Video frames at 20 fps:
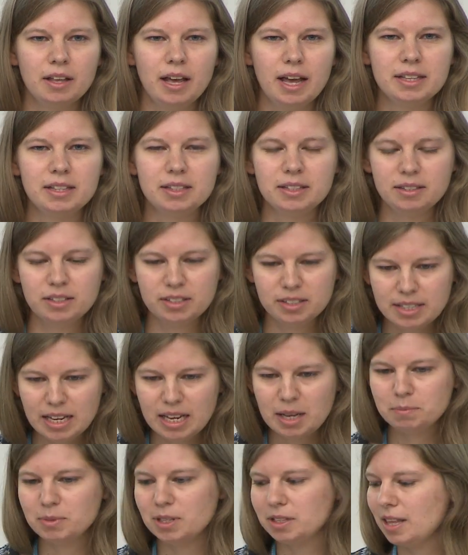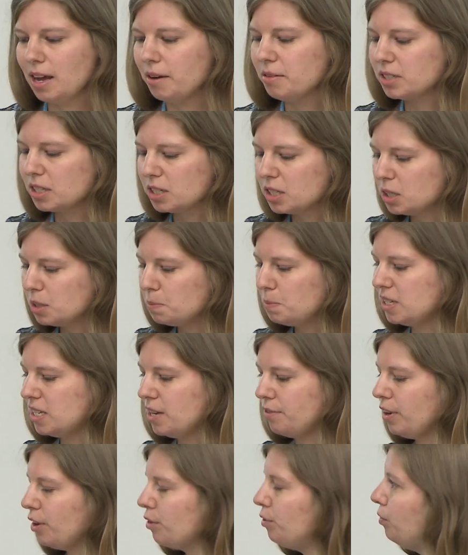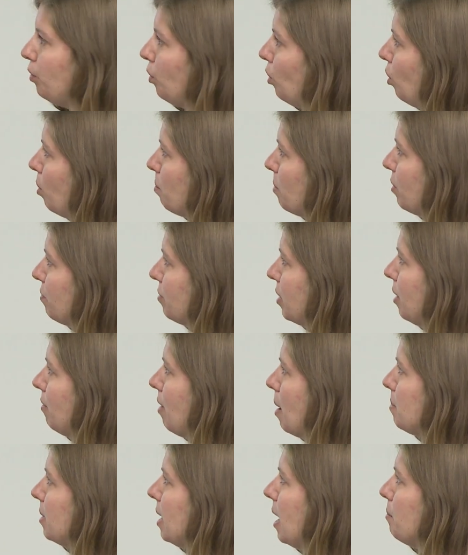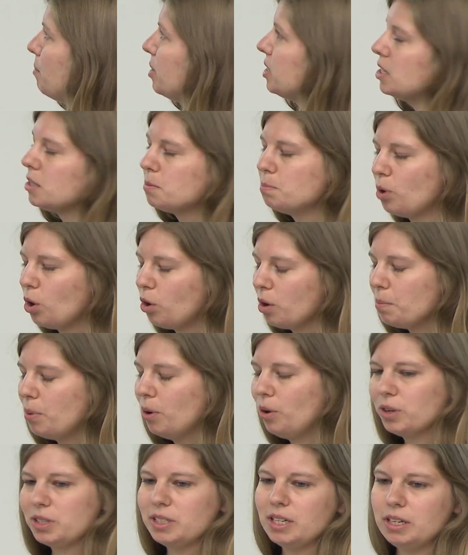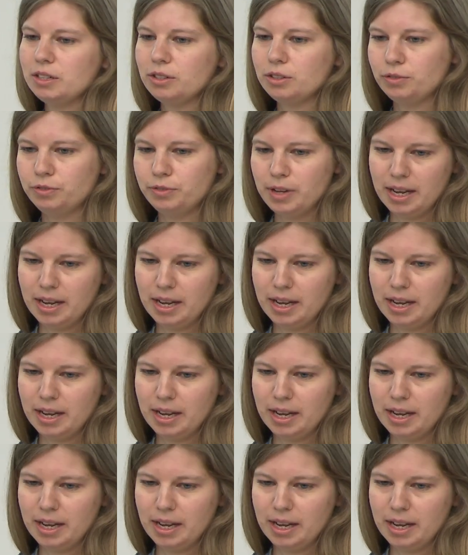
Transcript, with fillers: it seems that there is a specific form of the arabinan which is more important